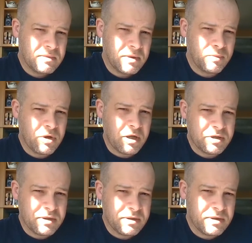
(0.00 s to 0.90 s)

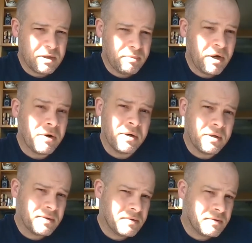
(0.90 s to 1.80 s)
impressions and
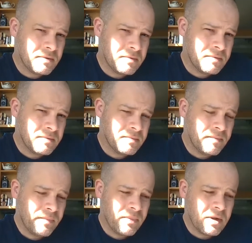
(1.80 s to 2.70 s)
parodies.
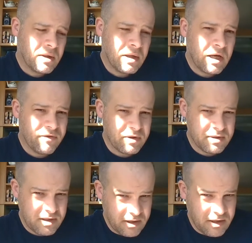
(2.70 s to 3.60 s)
Having
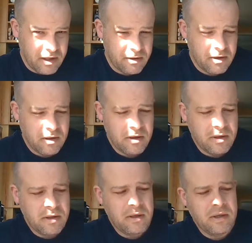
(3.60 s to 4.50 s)
said that,
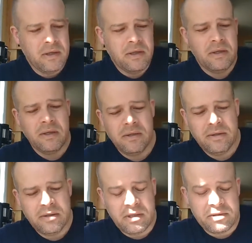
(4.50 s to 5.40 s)

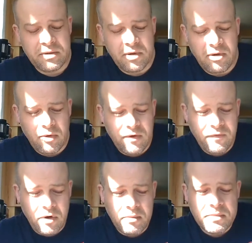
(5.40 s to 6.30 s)
there's also no lower
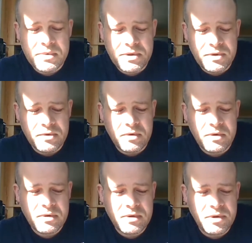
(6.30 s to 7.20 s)
form to
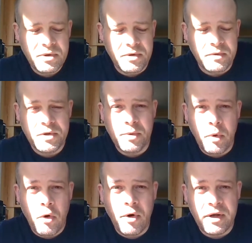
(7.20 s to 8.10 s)
YouTube
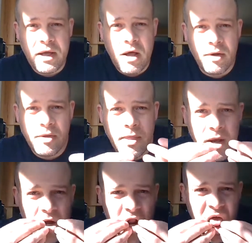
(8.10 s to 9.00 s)
pouring out
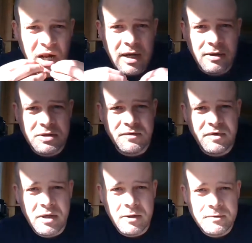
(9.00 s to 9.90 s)
than how-to
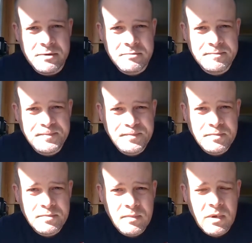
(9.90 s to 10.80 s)
videos.
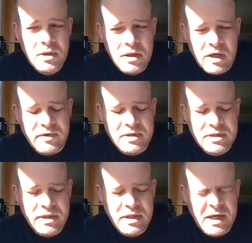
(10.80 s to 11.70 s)
Having
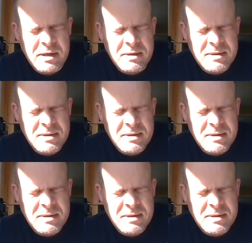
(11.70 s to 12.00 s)
said that,